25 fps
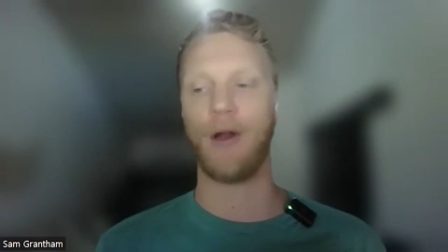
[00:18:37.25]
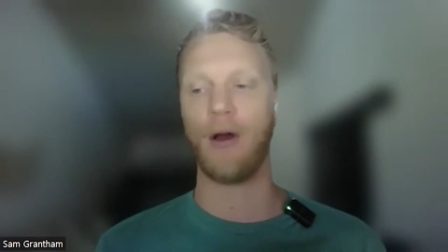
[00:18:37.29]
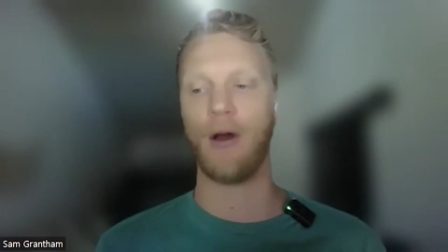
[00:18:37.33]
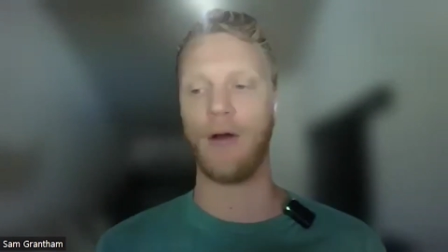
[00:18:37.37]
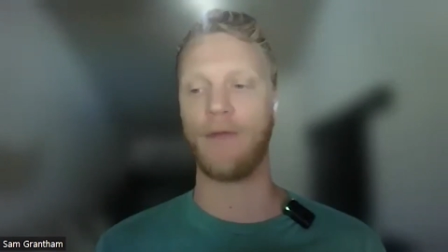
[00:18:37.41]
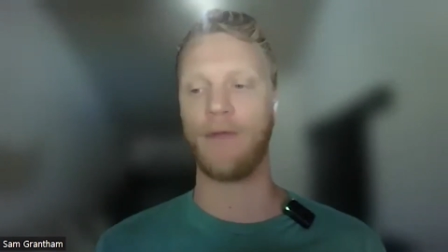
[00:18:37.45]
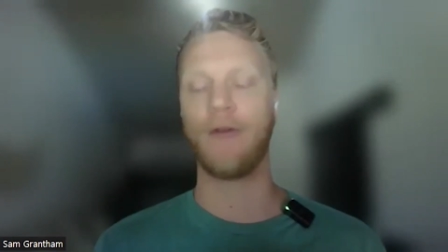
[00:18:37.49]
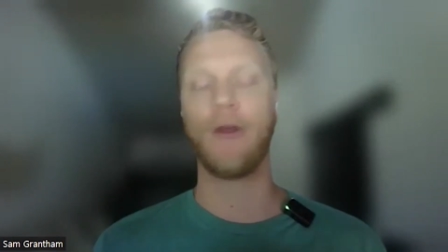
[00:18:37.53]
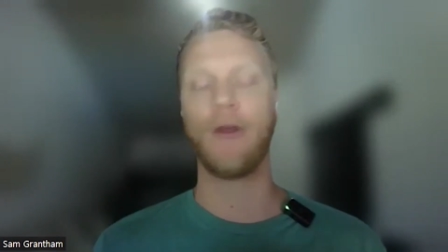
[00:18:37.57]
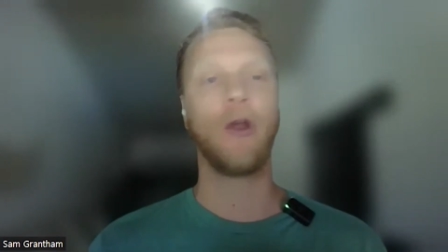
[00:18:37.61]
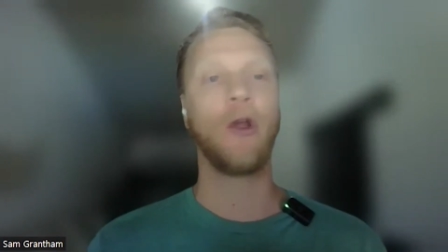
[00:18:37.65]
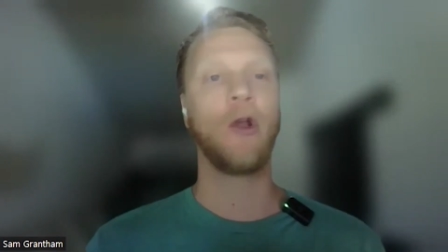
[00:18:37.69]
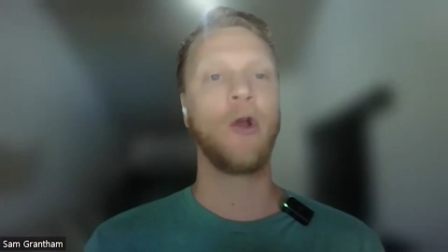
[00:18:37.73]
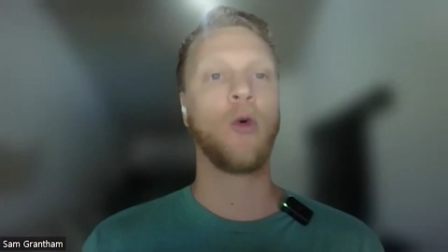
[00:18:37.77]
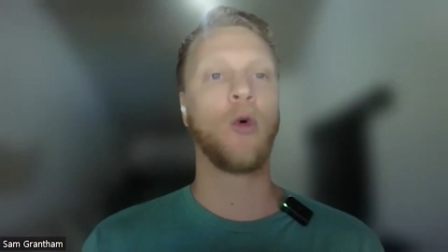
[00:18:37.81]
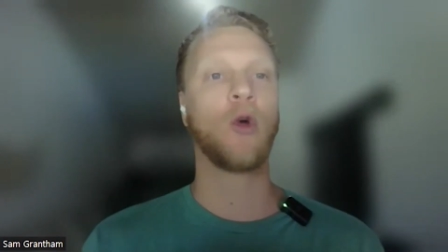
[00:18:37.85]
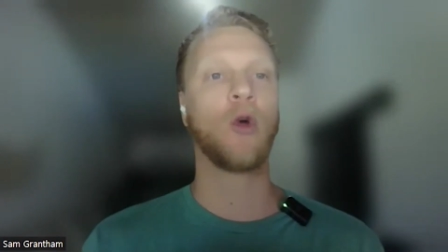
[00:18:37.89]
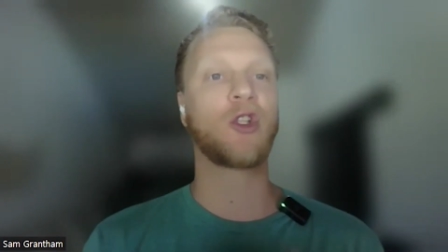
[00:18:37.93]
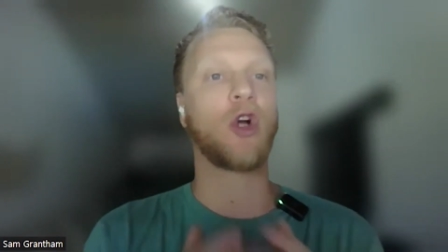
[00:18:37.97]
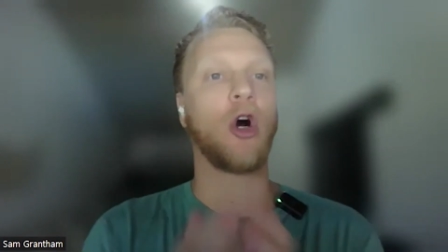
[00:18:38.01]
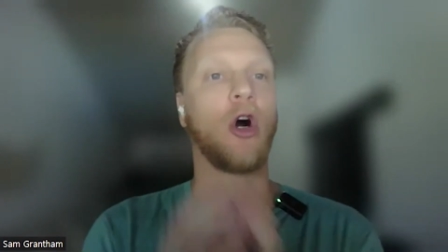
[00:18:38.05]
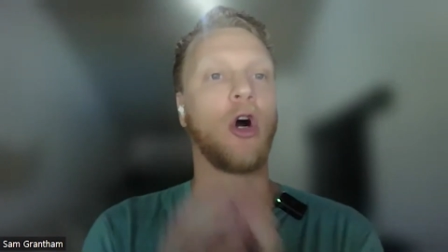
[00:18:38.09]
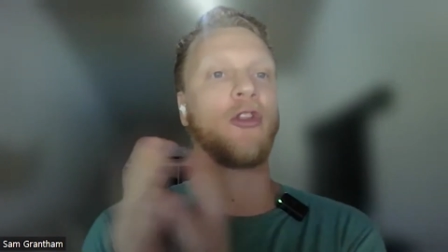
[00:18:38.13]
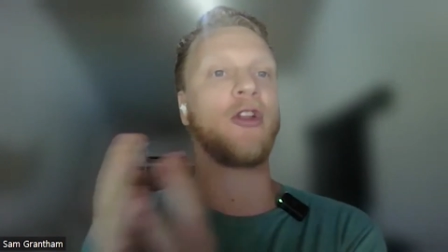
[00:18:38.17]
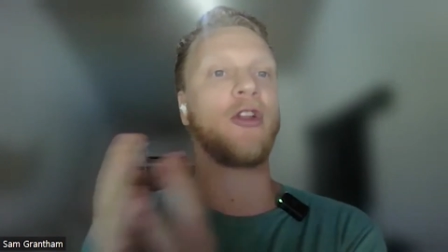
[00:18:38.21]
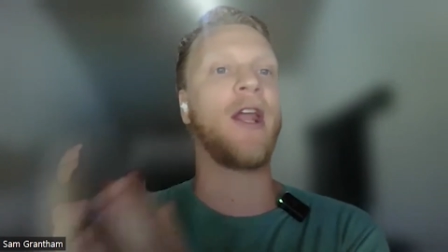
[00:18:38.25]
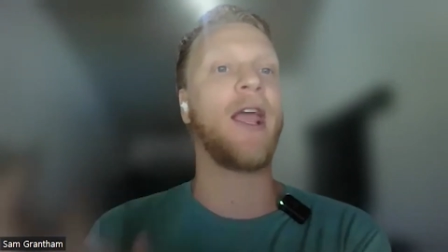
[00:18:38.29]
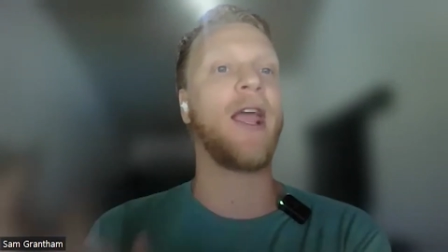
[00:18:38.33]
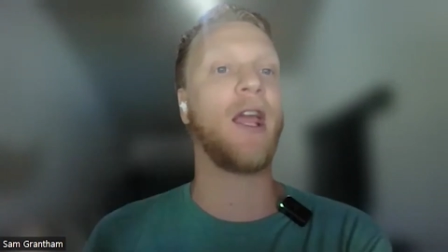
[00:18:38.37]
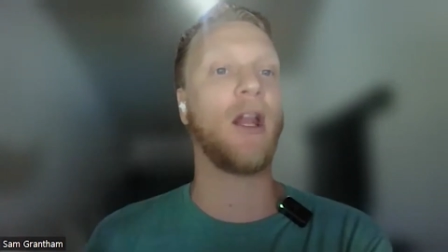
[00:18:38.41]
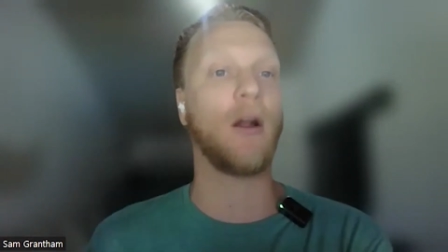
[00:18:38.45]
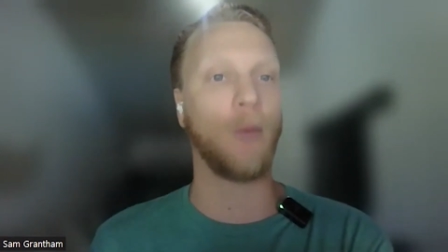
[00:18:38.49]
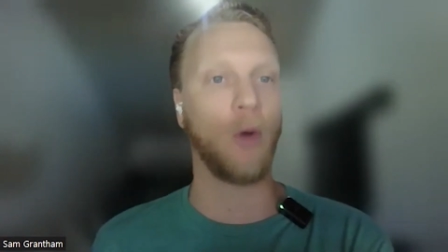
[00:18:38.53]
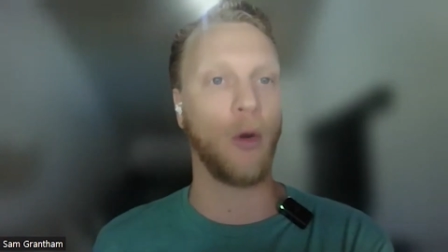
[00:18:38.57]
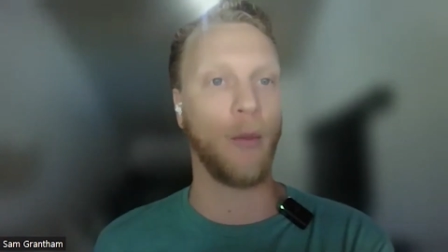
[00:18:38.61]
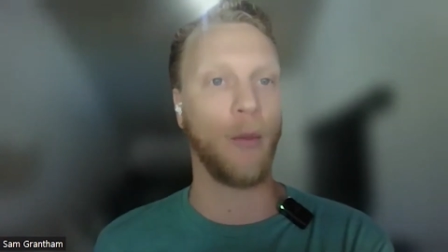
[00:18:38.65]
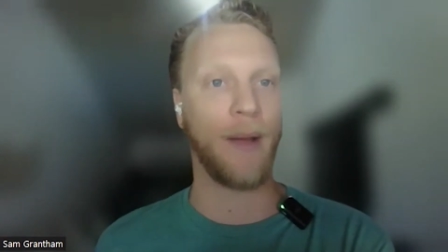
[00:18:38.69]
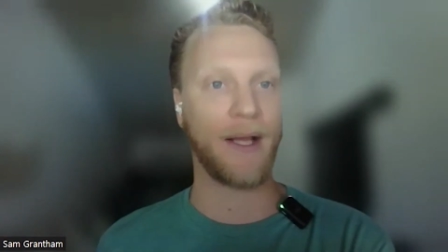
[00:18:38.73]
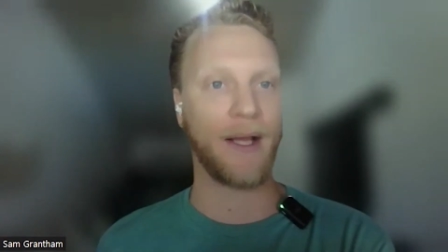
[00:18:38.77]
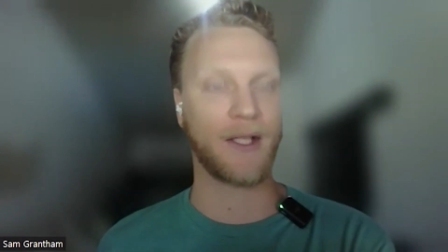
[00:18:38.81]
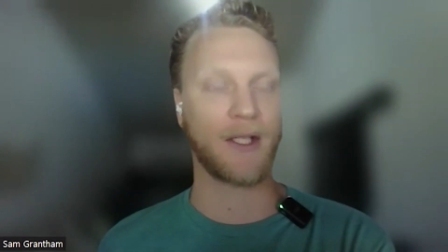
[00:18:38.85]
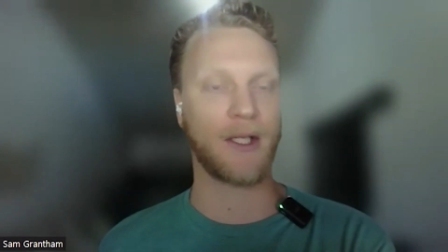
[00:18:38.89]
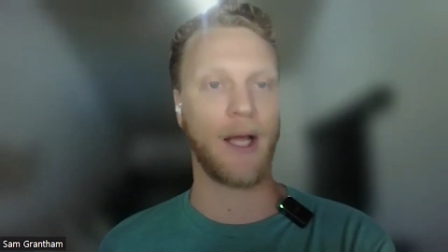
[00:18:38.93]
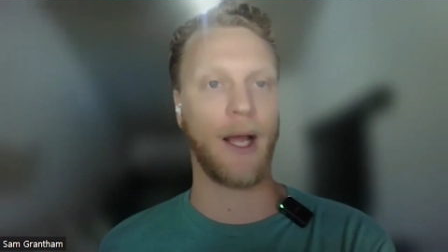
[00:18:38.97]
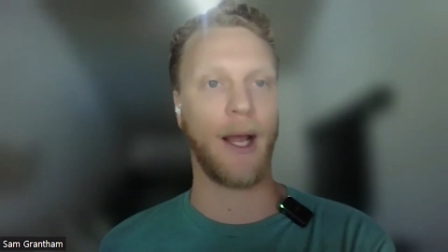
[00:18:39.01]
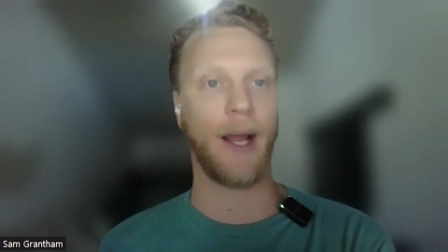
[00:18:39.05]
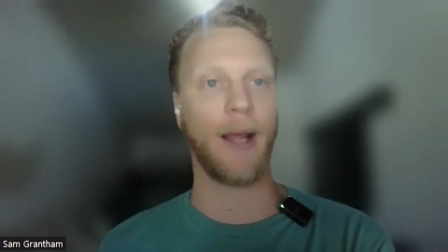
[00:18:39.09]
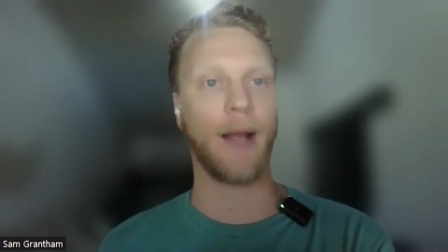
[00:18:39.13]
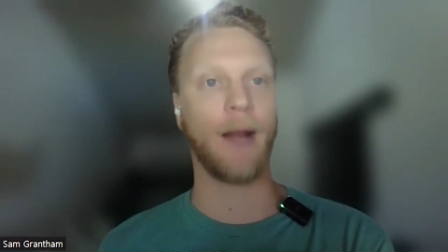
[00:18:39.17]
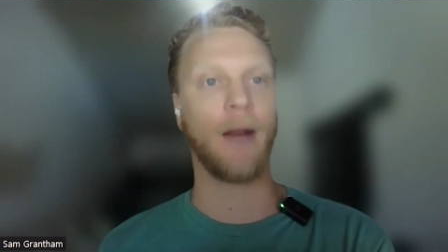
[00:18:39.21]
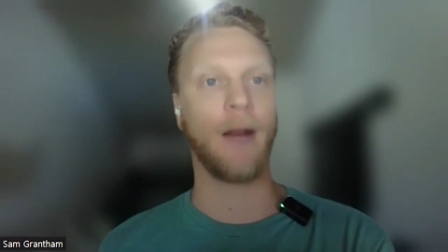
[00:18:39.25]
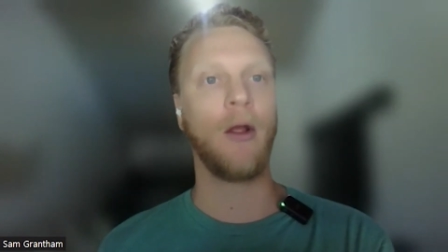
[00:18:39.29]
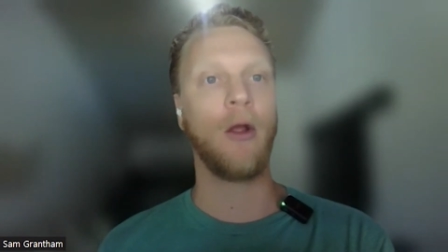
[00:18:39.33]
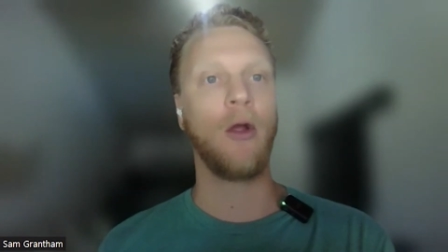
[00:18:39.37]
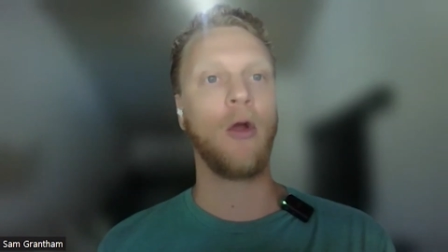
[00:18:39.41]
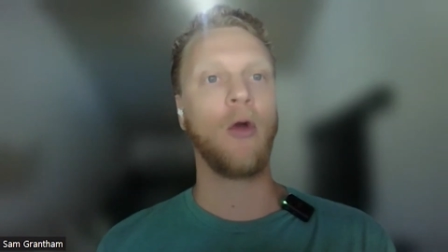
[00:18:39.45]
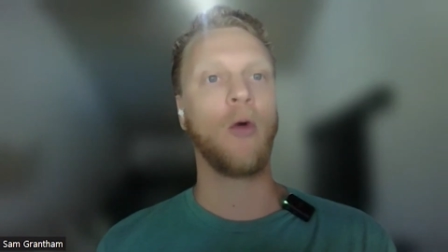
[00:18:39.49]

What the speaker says: of what's called an animal-based diet,